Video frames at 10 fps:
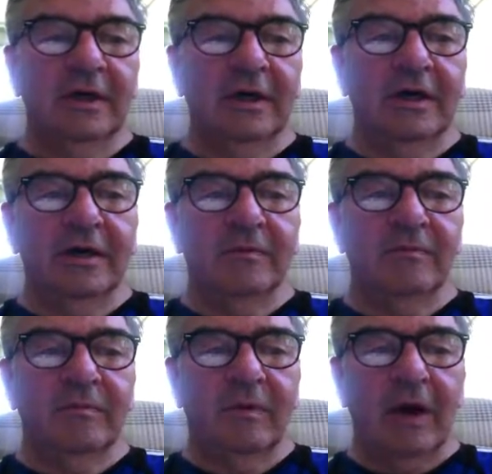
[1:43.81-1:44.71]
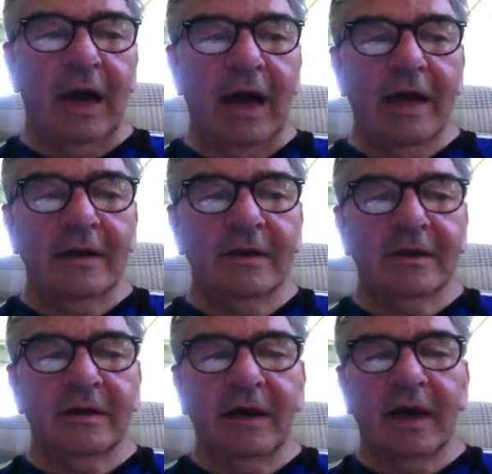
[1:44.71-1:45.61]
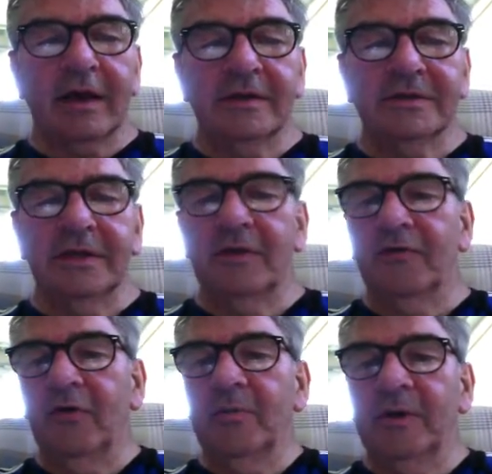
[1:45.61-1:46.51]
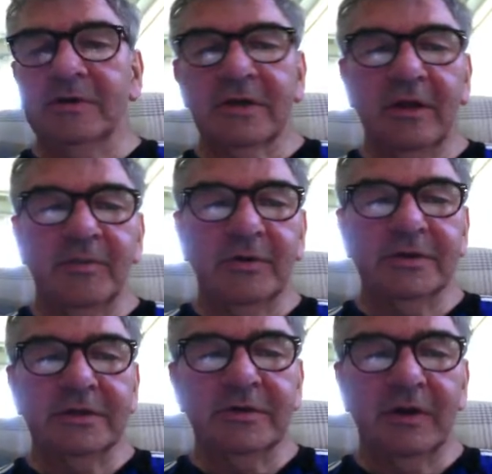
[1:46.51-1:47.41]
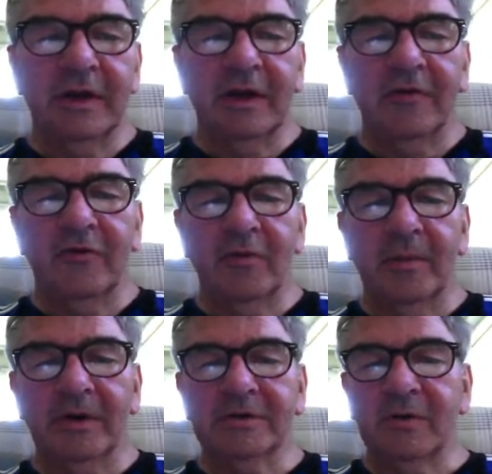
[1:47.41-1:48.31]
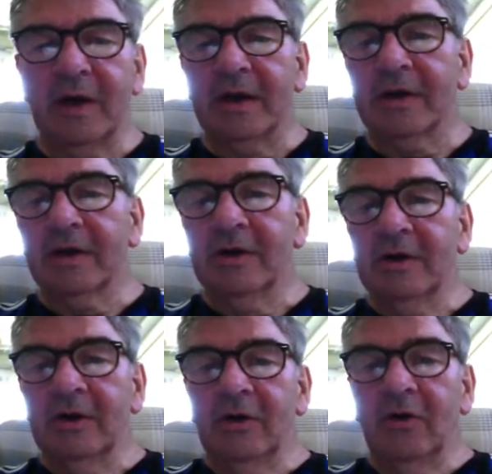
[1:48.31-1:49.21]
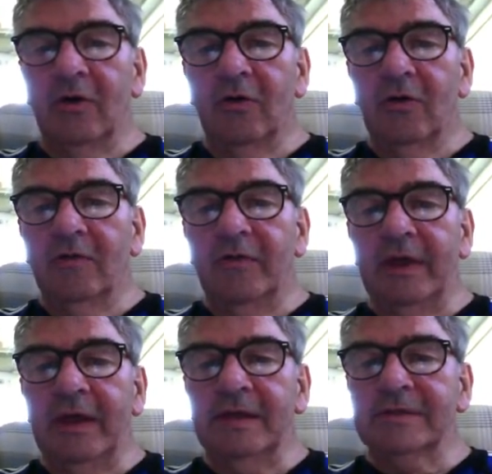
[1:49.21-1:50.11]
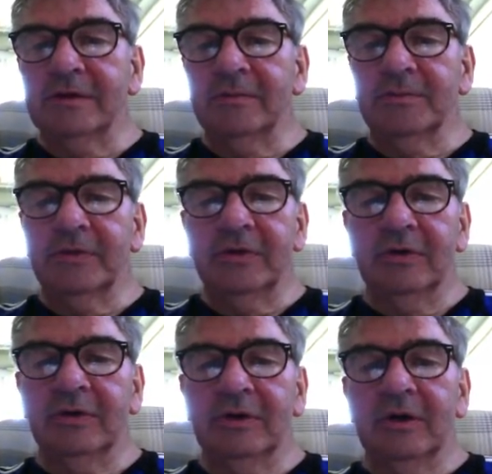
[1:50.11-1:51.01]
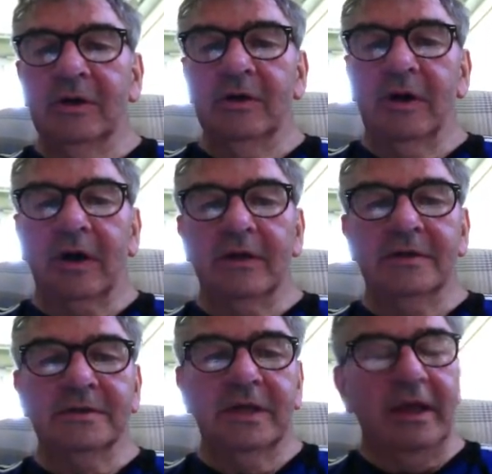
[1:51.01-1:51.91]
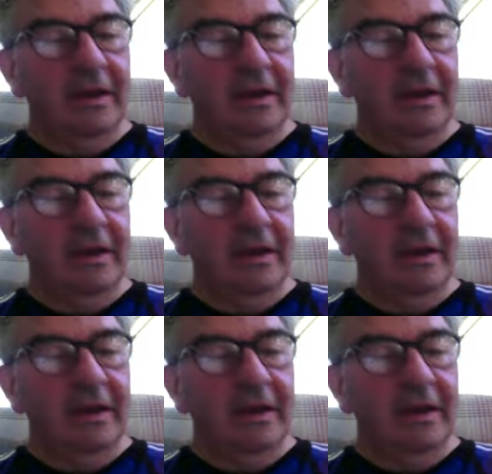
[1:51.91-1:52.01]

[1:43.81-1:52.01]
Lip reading: and I can see the formulas that you put in. So I needed a formula to add all of these up. I can see,